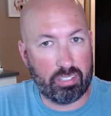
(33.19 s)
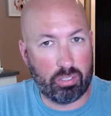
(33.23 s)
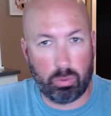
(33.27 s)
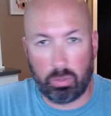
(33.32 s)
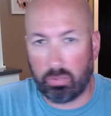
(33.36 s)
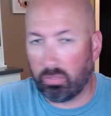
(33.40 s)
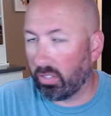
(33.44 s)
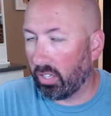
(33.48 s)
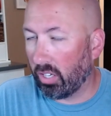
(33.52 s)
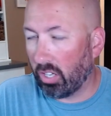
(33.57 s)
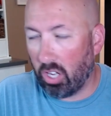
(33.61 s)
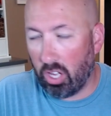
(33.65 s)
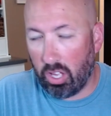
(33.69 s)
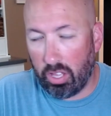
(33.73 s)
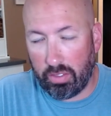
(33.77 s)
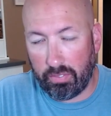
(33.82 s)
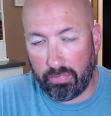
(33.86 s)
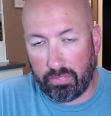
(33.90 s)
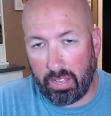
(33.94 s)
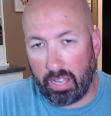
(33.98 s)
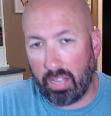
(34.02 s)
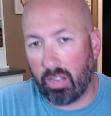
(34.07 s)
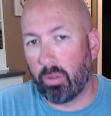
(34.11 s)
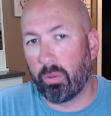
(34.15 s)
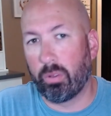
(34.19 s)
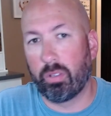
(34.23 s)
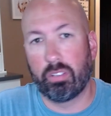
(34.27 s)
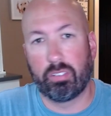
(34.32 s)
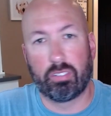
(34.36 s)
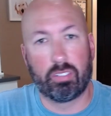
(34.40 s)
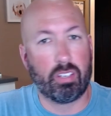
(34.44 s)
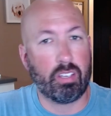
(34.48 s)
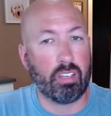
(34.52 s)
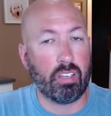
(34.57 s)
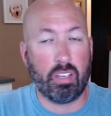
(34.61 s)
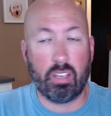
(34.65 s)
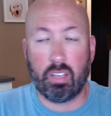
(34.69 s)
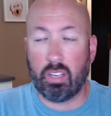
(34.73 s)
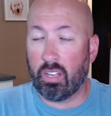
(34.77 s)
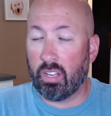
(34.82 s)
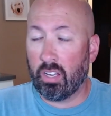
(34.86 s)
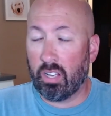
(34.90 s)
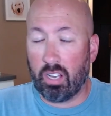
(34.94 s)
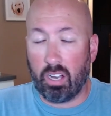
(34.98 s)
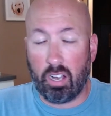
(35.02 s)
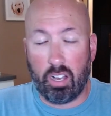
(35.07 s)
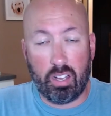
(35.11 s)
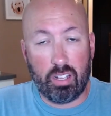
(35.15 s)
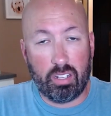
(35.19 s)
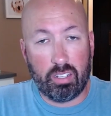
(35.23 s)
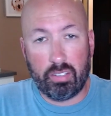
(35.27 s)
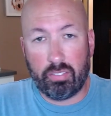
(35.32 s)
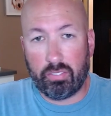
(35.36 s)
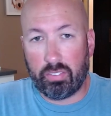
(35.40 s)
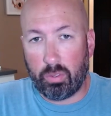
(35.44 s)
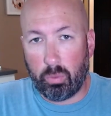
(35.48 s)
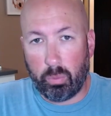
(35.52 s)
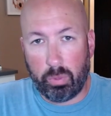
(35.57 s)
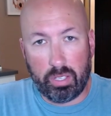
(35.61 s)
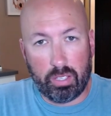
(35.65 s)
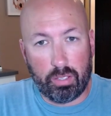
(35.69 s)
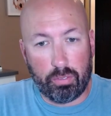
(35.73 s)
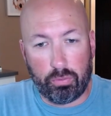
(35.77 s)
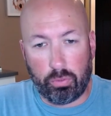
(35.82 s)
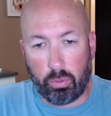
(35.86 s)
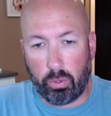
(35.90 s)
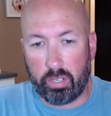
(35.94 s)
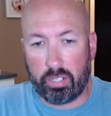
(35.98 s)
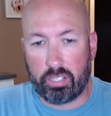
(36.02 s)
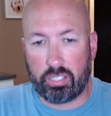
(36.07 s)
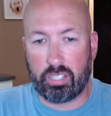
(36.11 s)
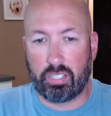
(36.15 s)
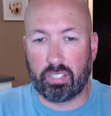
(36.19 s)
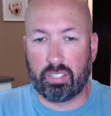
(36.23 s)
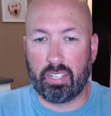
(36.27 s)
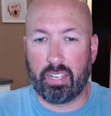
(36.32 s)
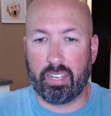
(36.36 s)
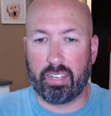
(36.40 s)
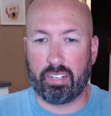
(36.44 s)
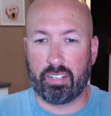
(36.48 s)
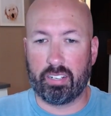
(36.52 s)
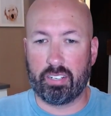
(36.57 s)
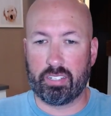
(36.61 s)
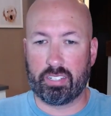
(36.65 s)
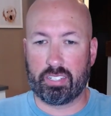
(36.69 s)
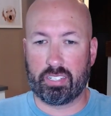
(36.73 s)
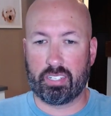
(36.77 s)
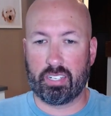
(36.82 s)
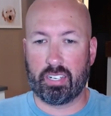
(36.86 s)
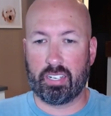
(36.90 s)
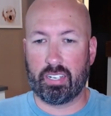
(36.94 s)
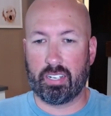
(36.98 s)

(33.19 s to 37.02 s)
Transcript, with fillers: So we've got all the vowels, all of the Wheel of Fortune letters.